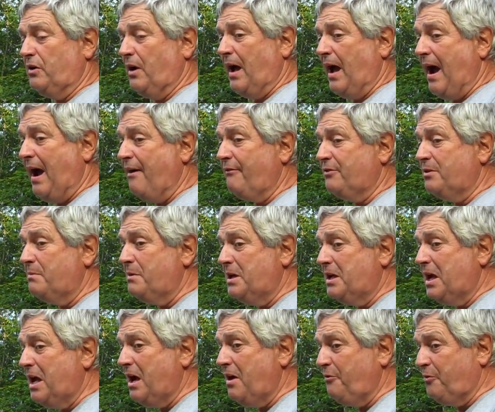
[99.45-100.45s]
you have to be
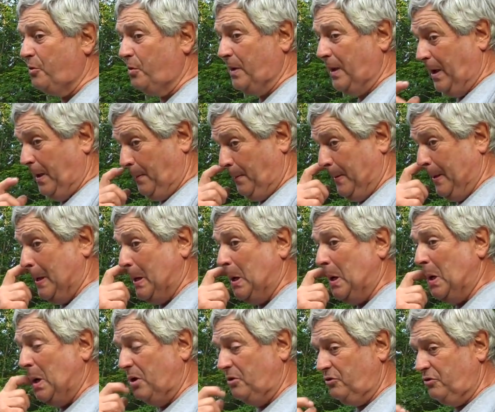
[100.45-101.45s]
careful here
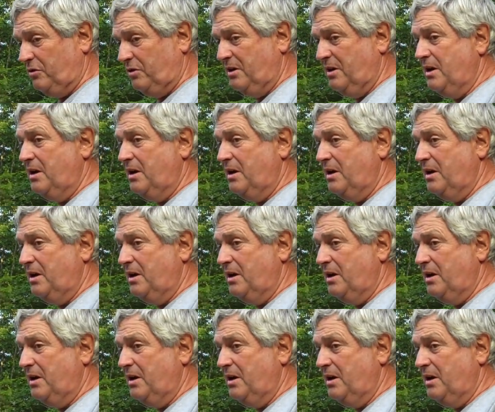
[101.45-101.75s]
because